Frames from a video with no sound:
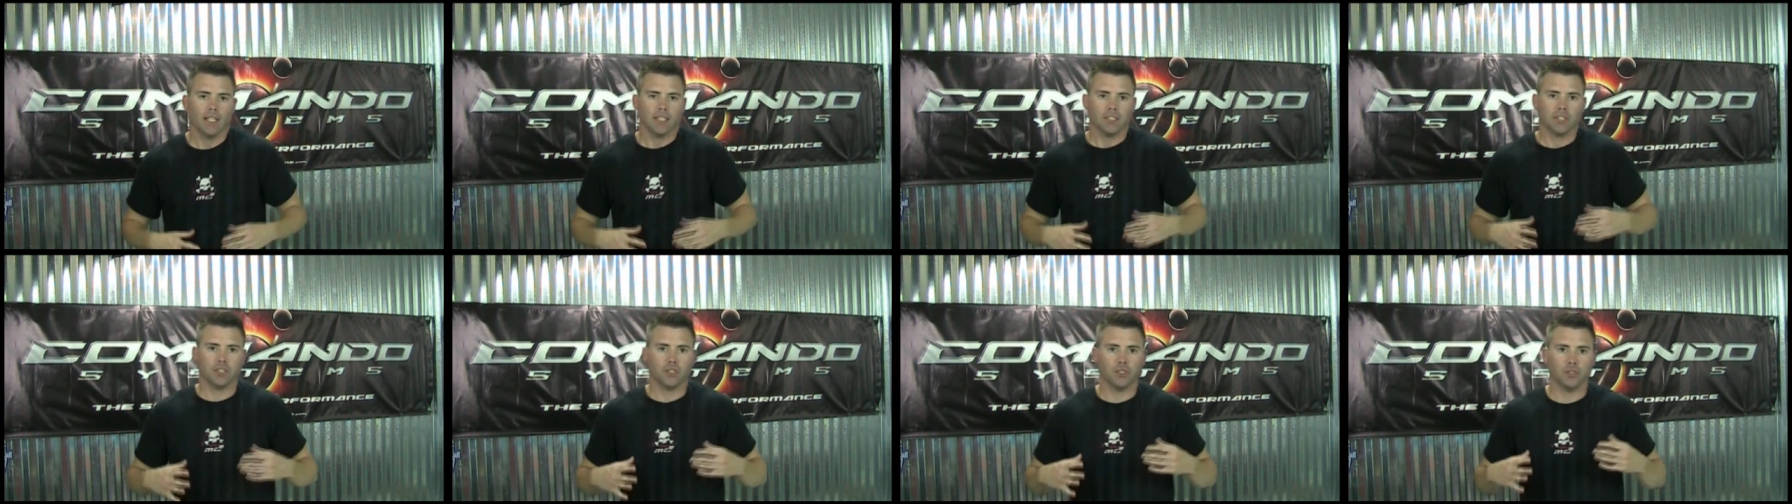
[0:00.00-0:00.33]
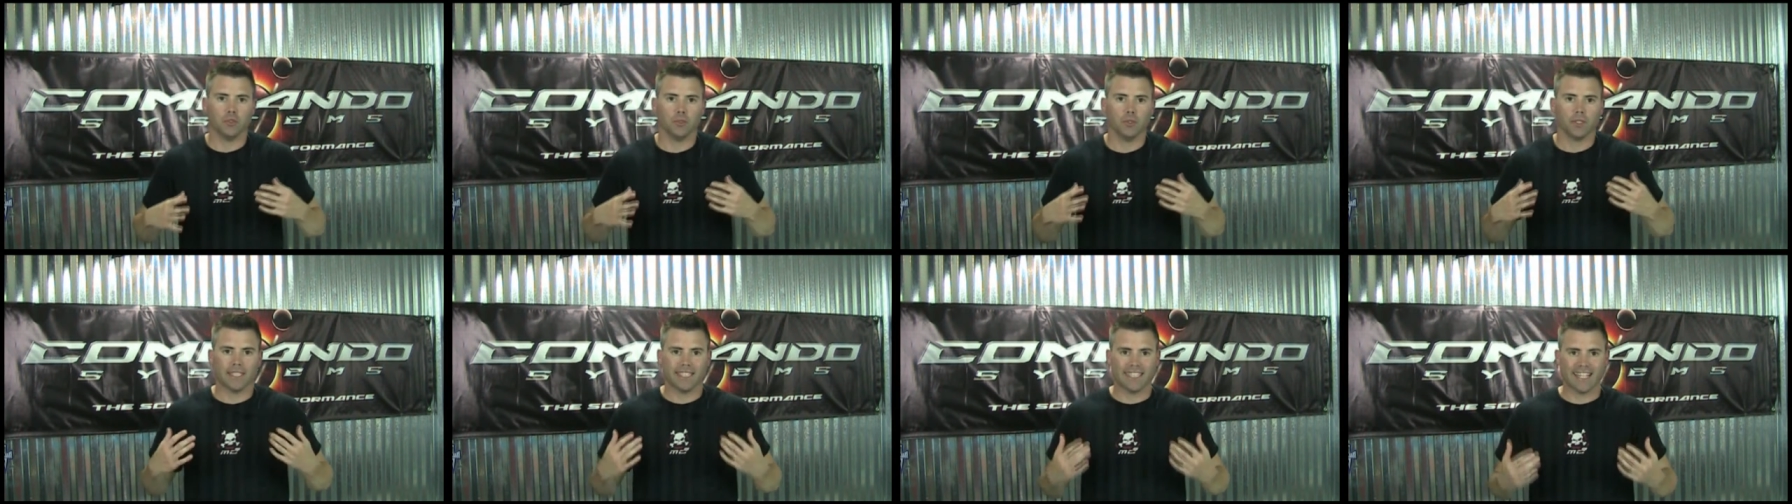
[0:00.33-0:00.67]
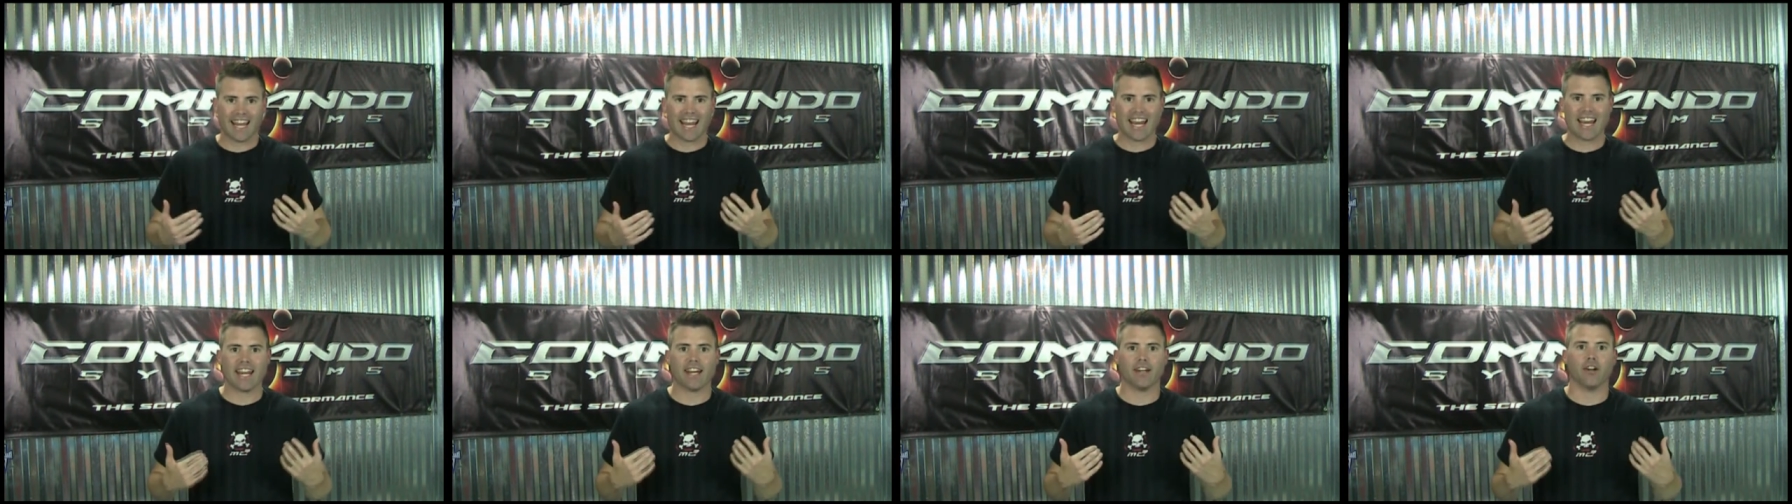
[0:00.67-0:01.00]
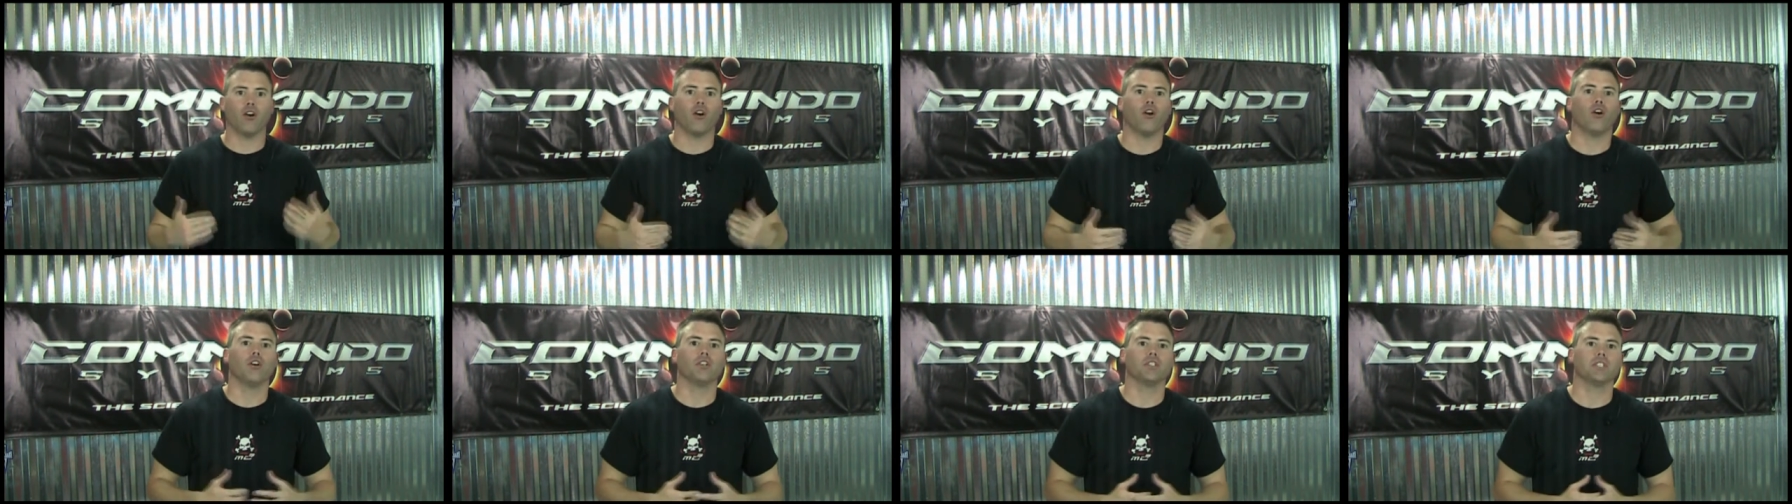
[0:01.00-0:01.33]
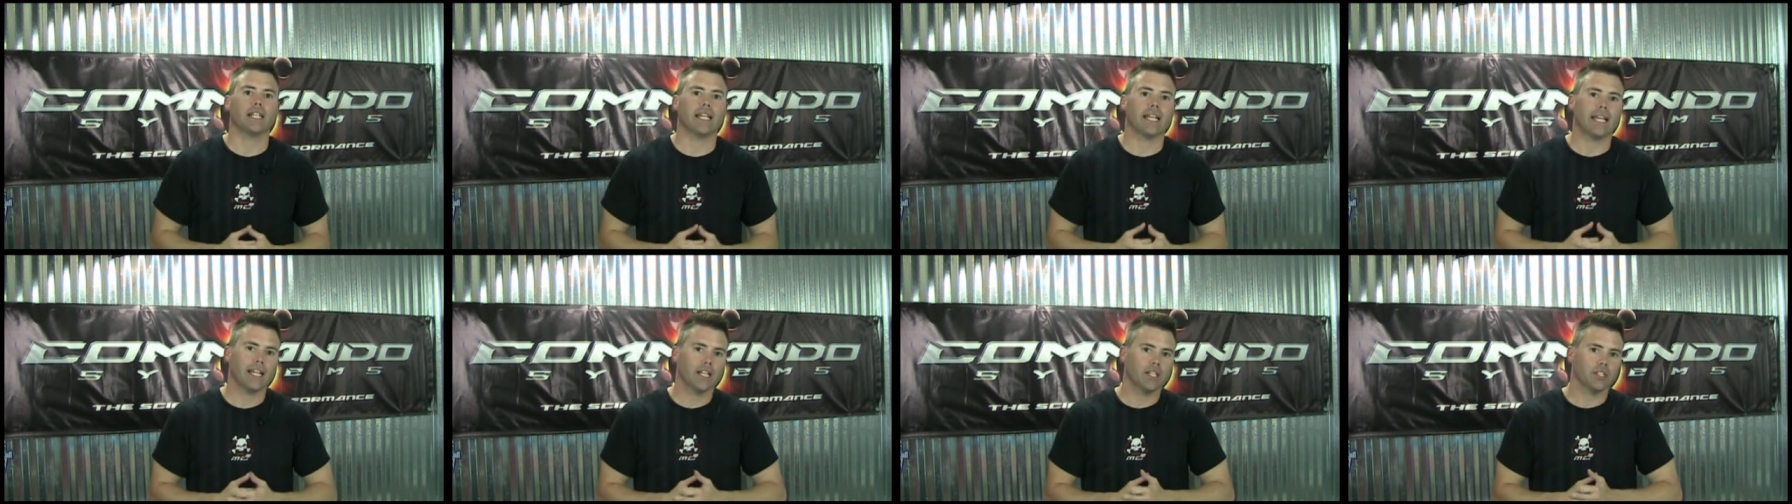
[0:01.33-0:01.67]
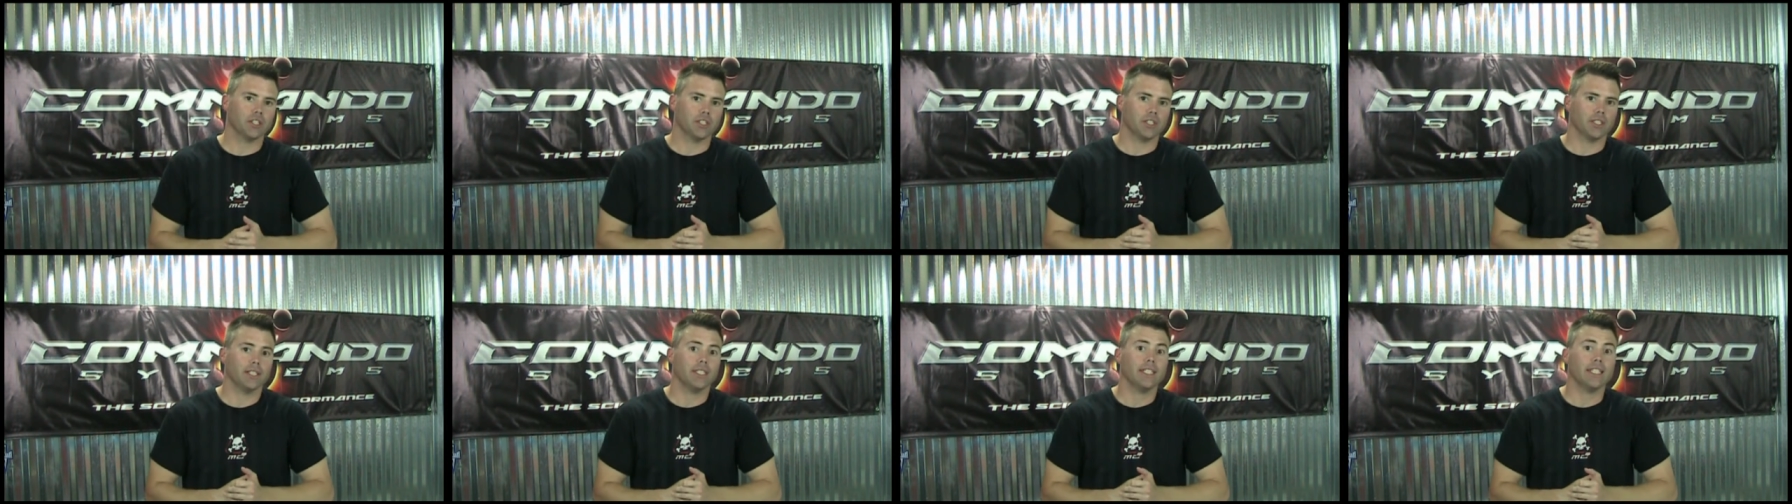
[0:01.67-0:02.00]
to gain all-day
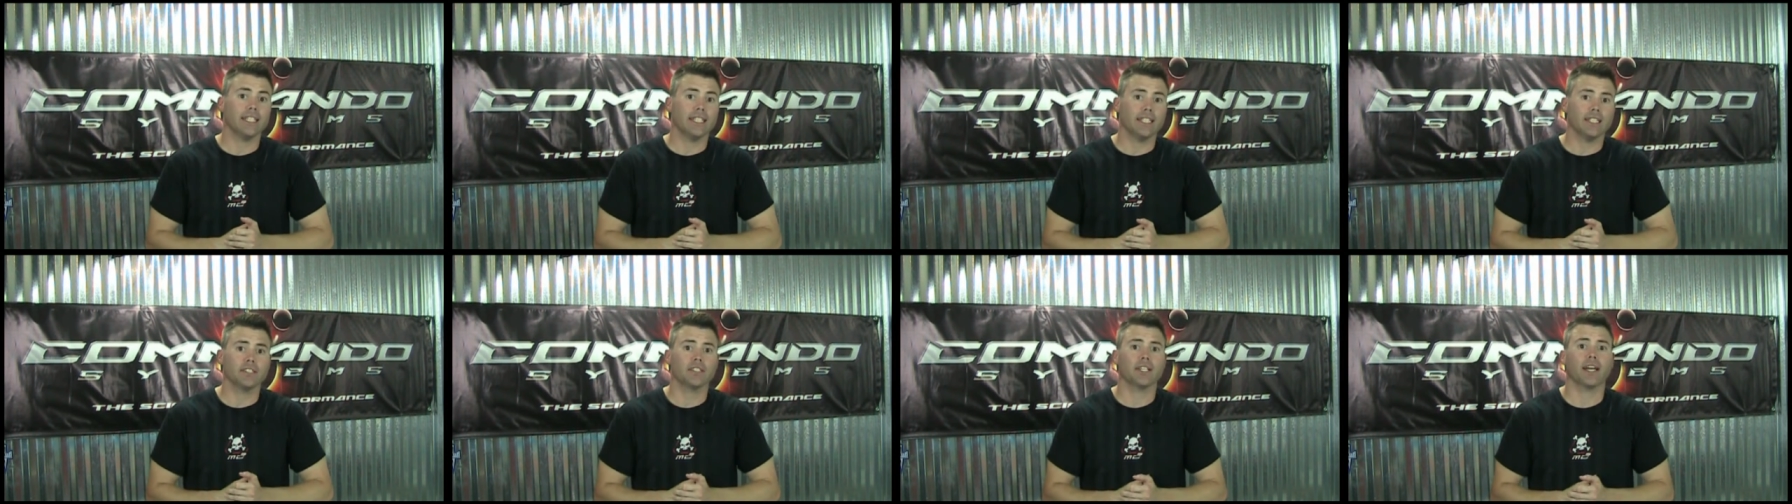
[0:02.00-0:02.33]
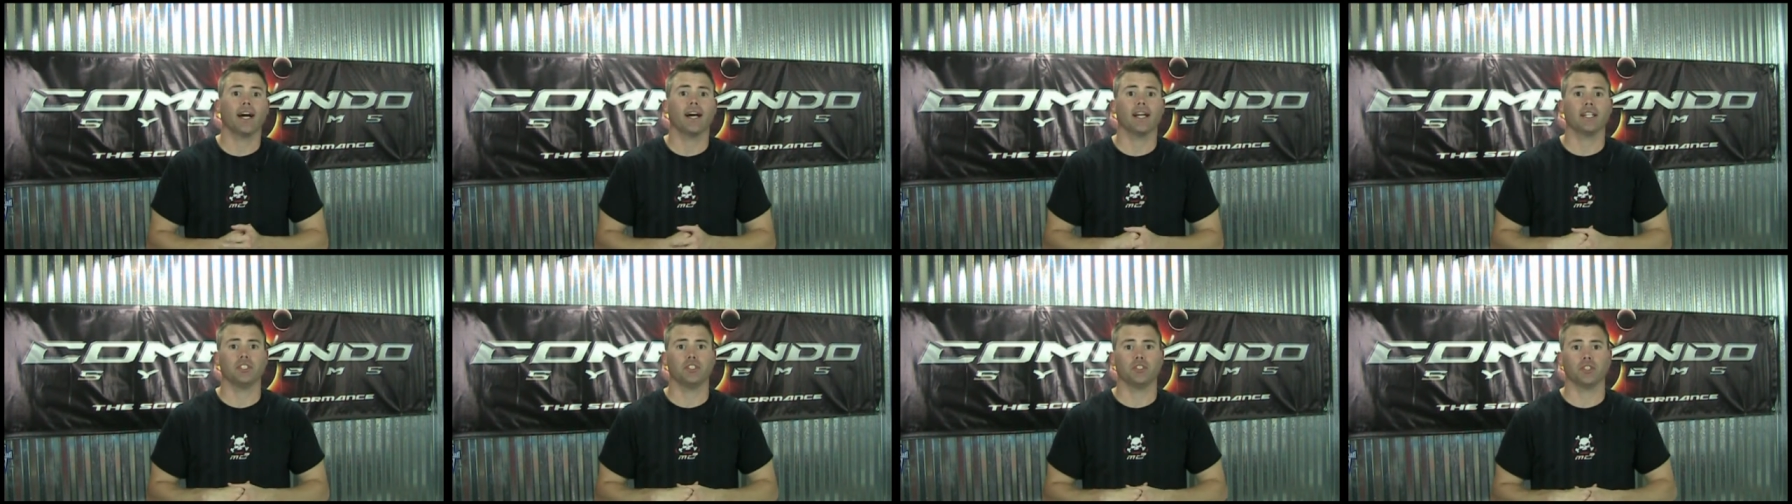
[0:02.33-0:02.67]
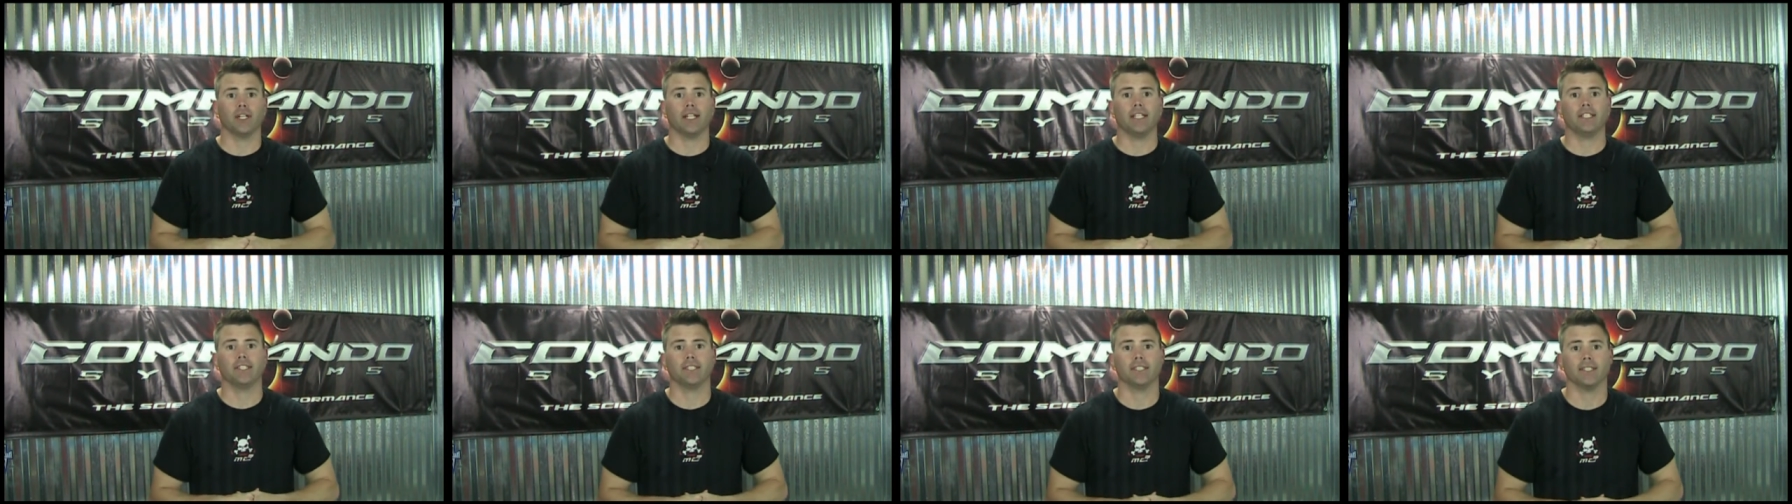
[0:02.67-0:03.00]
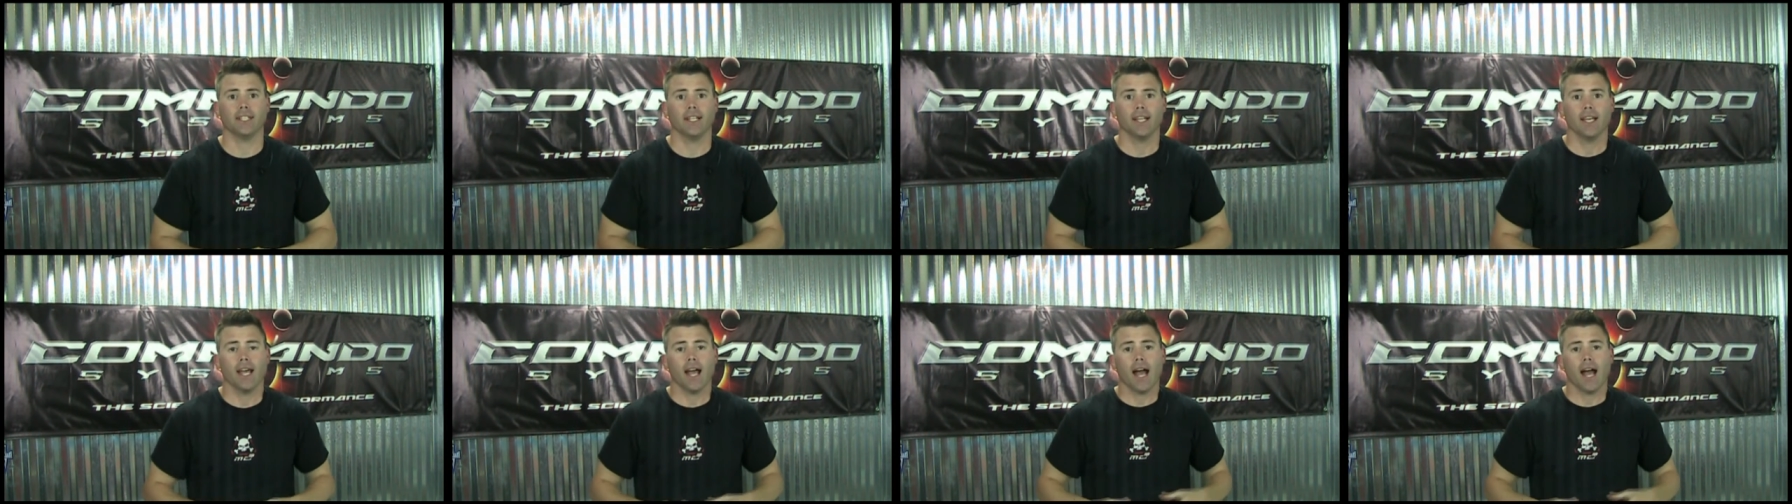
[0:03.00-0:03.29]
energy, is hydration.